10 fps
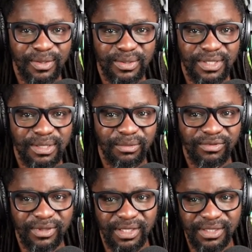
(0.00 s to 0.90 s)
Those are some
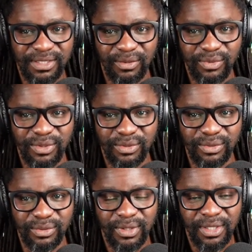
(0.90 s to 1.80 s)
of the things that we
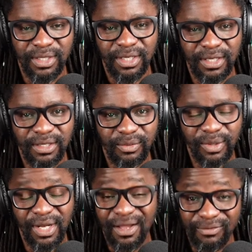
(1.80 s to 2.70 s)
do.
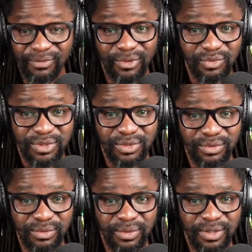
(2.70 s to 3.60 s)
We love what we
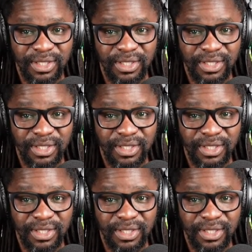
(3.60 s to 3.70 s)
do.